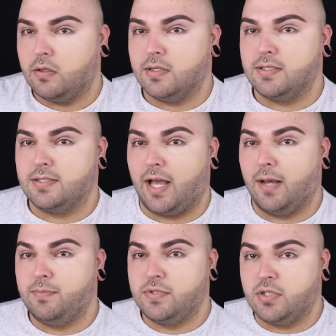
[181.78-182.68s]
This is
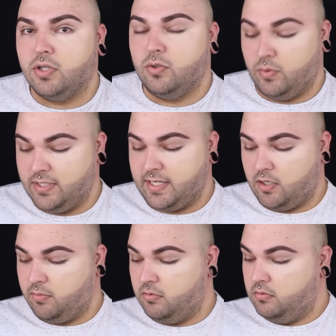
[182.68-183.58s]
absolutely
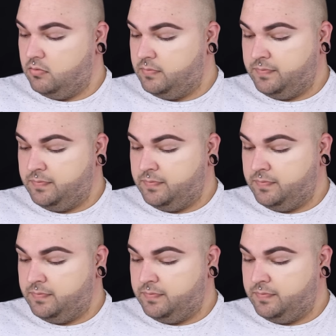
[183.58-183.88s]
terrible.